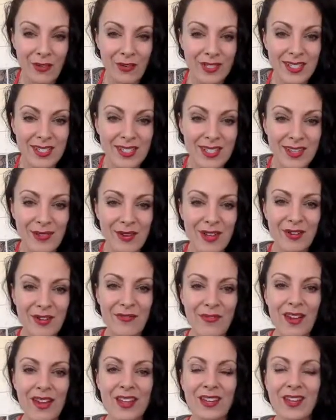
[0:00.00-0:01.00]
to see what your
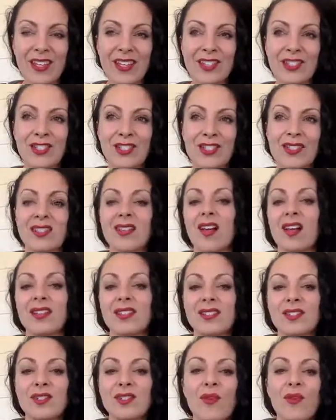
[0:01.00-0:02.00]
final inches
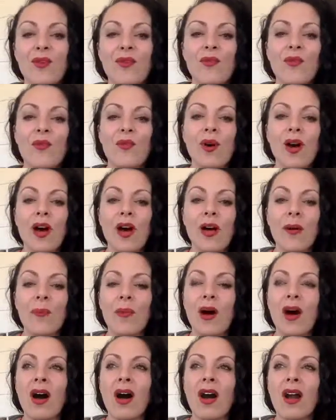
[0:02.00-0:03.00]
lost
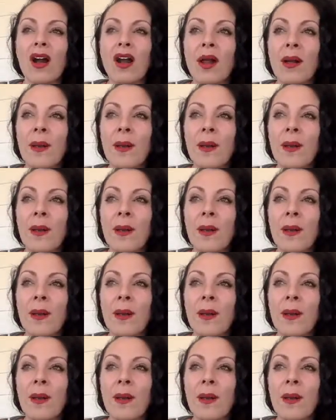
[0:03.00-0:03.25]
are.